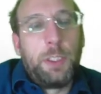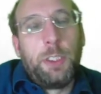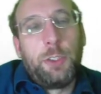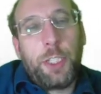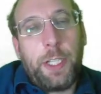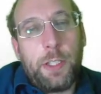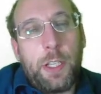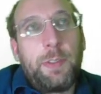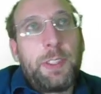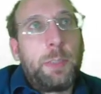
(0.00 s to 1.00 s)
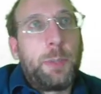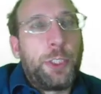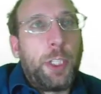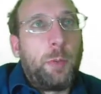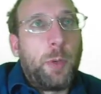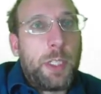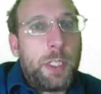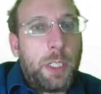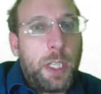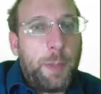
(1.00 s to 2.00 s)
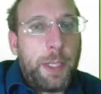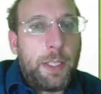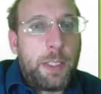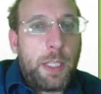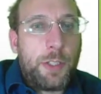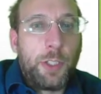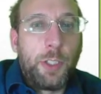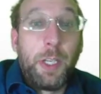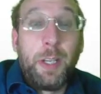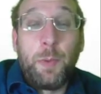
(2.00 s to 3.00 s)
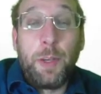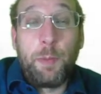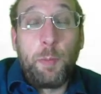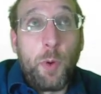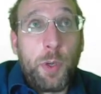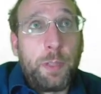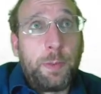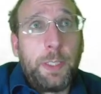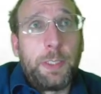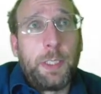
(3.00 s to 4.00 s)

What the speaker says: chickens, obviously we share a more distant common ancestor. We have a more different